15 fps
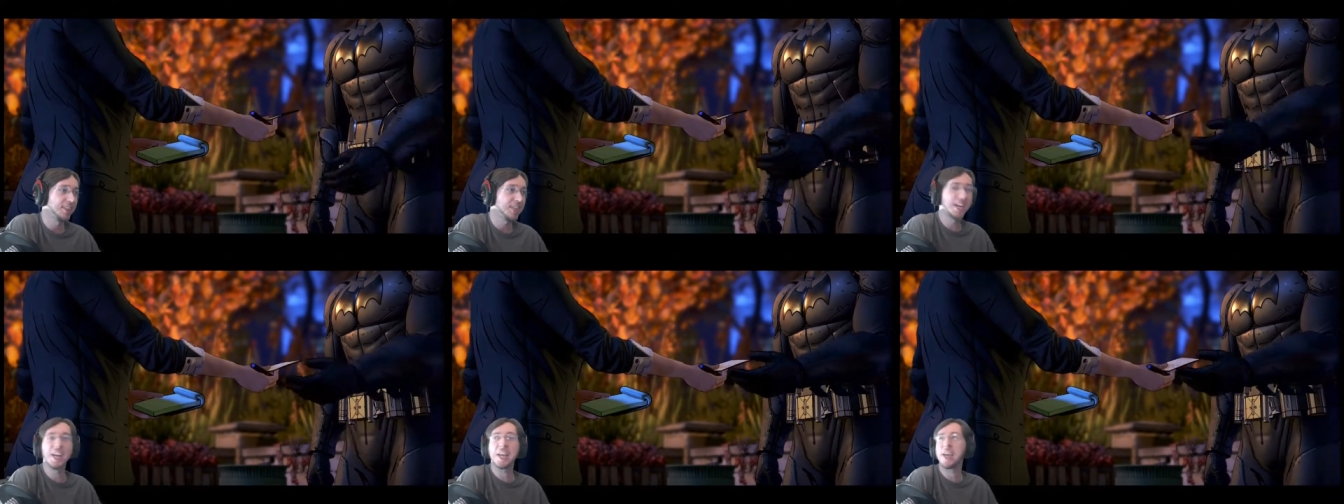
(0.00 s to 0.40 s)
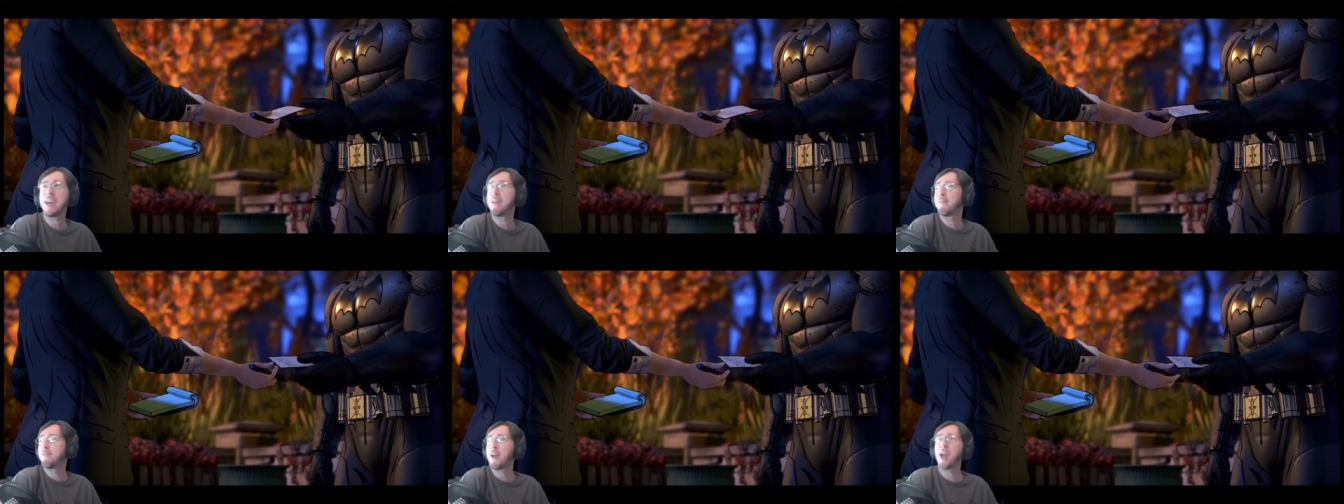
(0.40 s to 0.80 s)

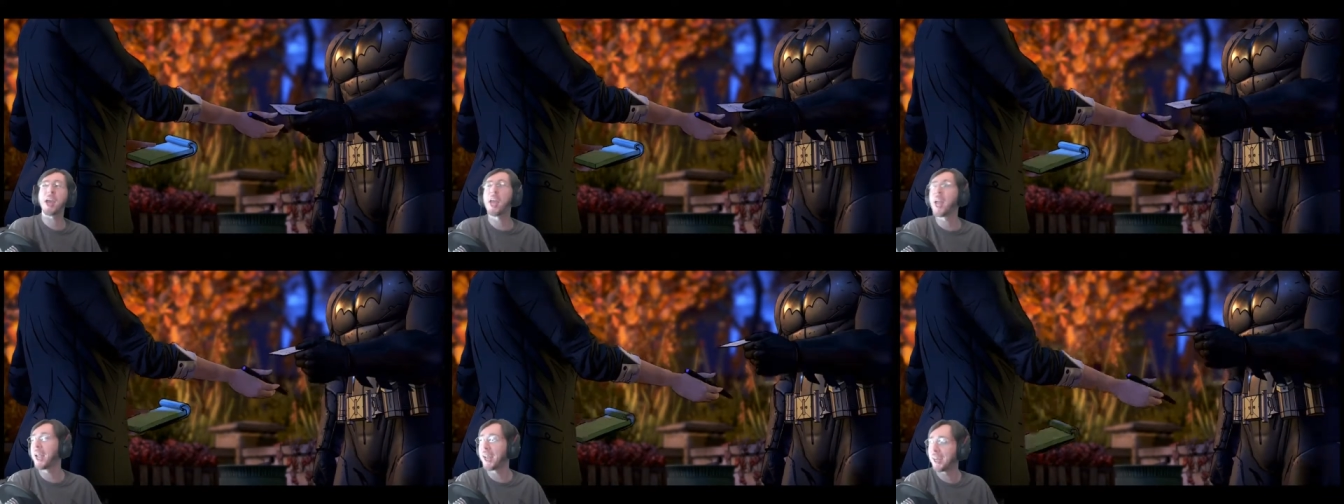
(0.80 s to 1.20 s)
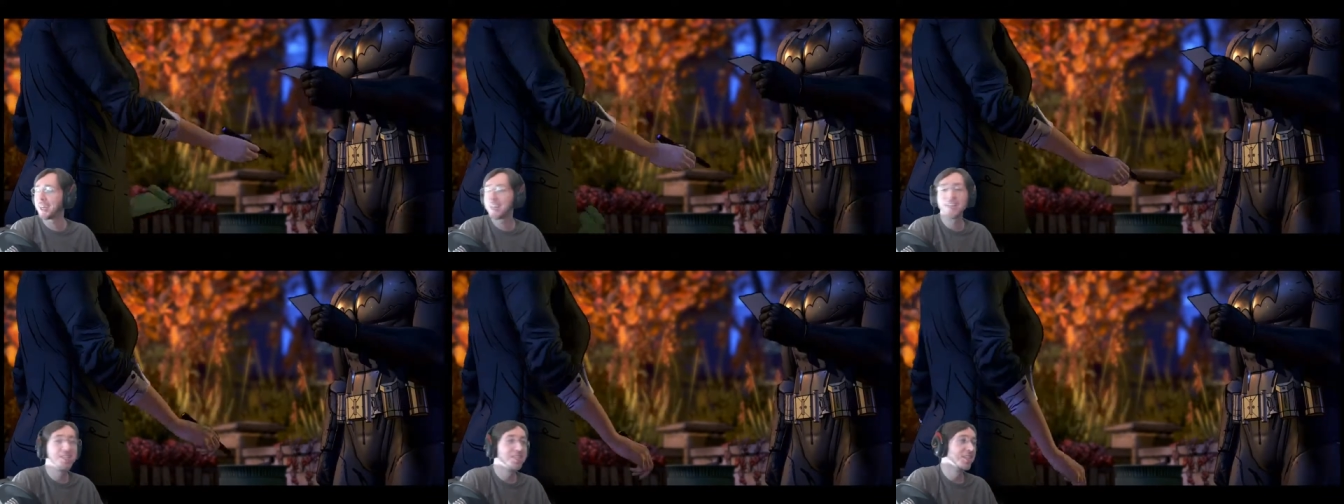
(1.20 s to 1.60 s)
Icky Vicki.
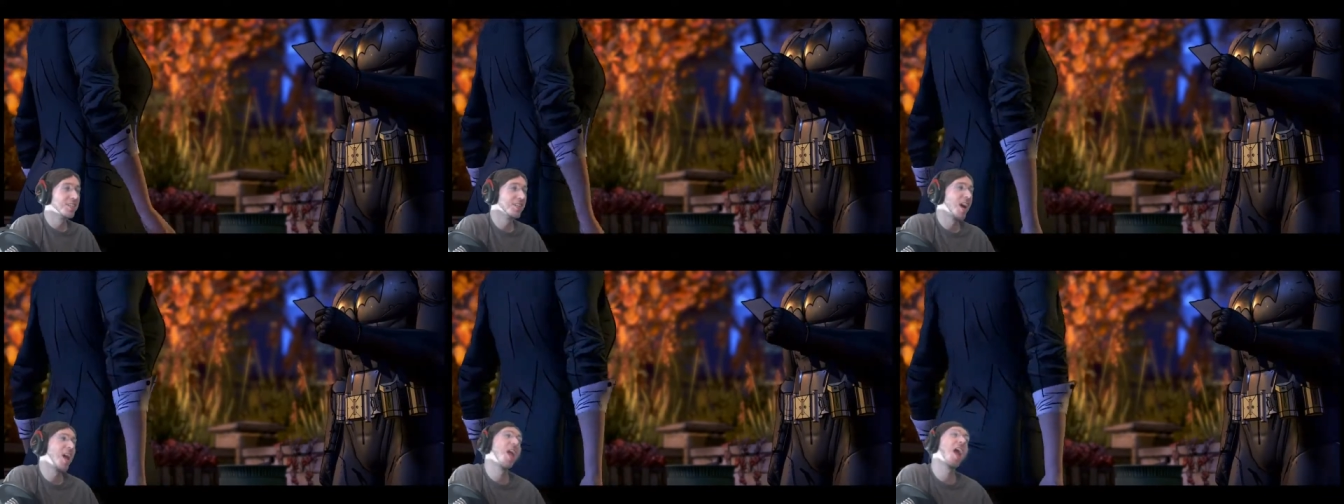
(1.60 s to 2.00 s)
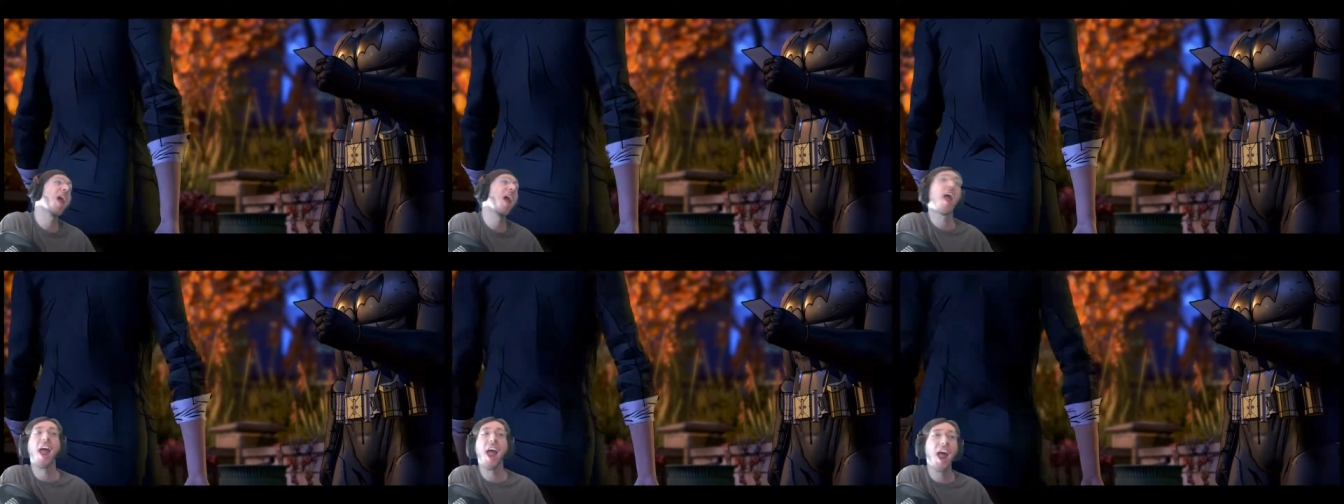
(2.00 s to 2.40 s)

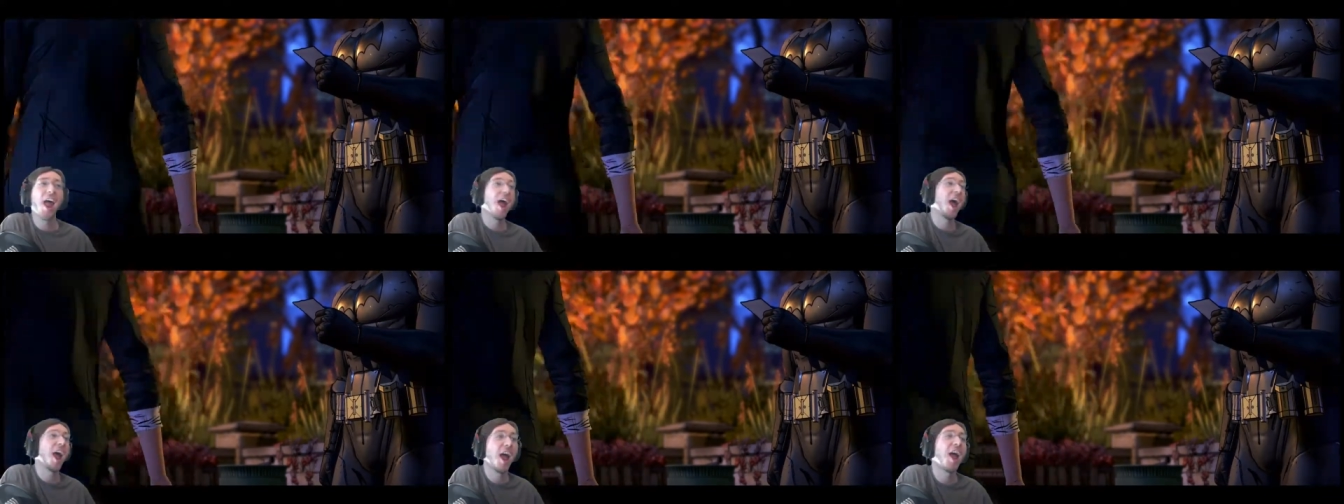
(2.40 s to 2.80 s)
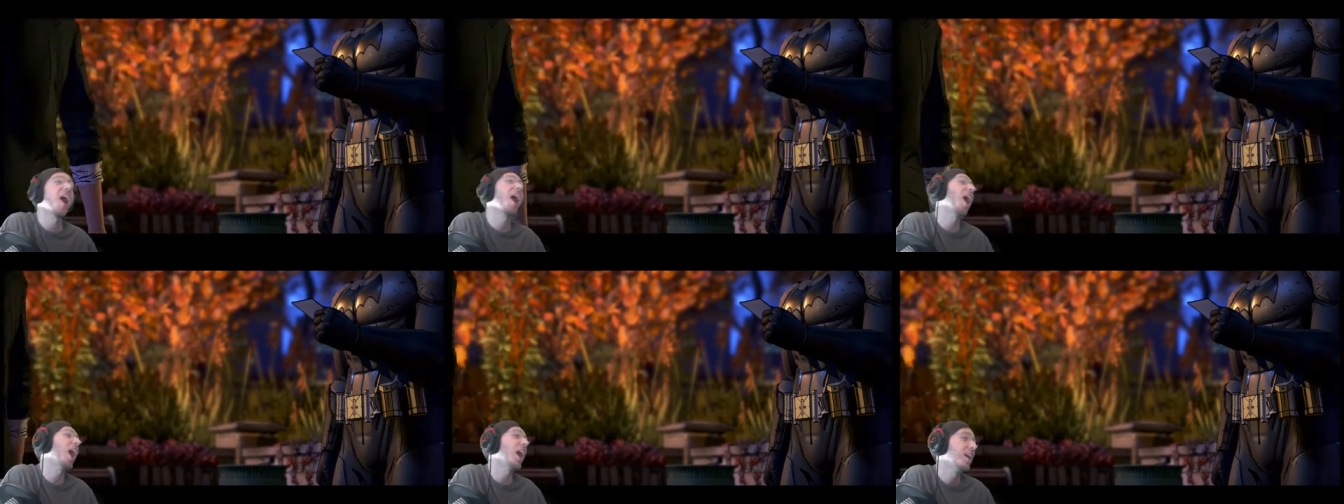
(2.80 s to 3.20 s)
Ha ha ha
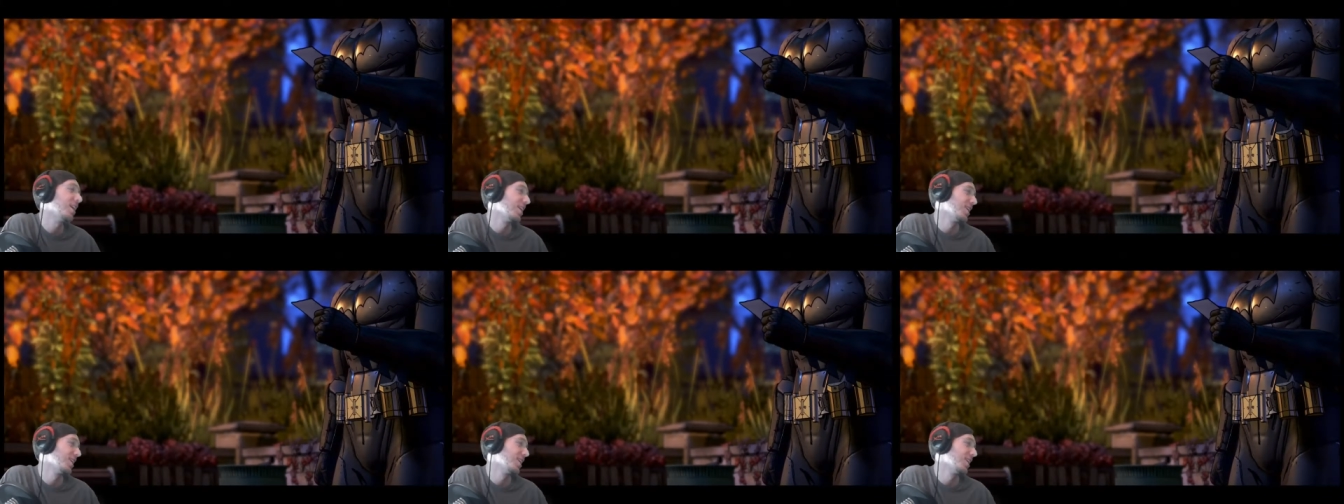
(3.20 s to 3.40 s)
ha.